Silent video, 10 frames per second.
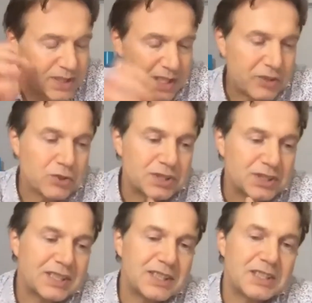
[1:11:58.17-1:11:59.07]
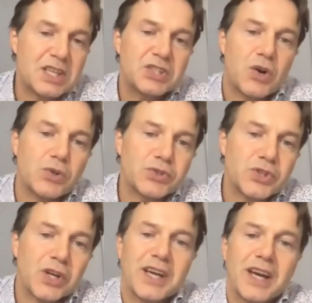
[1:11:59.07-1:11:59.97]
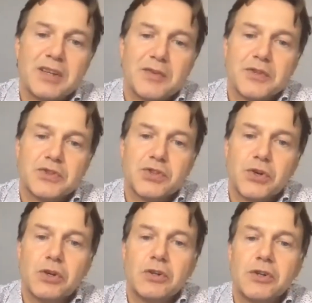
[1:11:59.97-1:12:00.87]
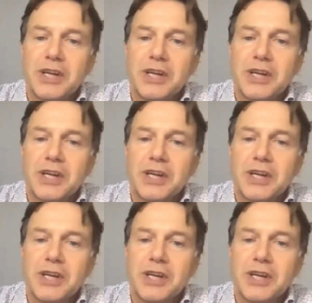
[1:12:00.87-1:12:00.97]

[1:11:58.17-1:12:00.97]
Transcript: And you could say this is also a kind of circular